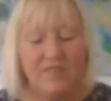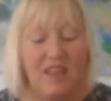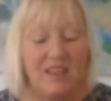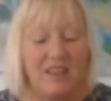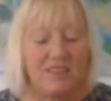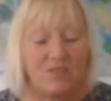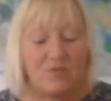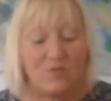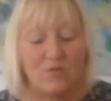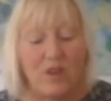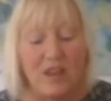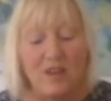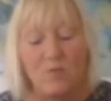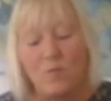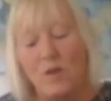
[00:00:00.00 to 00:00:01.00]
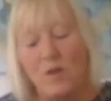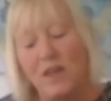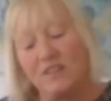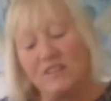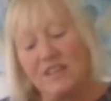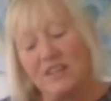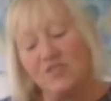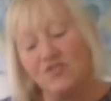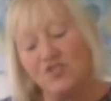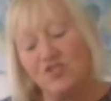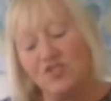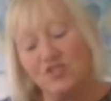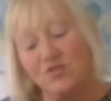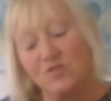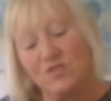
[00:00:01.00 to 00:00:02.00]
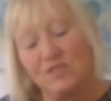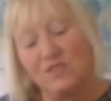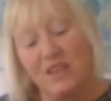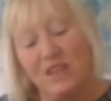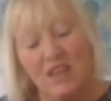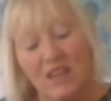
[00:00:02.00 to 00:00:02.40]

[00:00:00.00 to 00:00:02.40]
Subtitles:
is a great way to introduce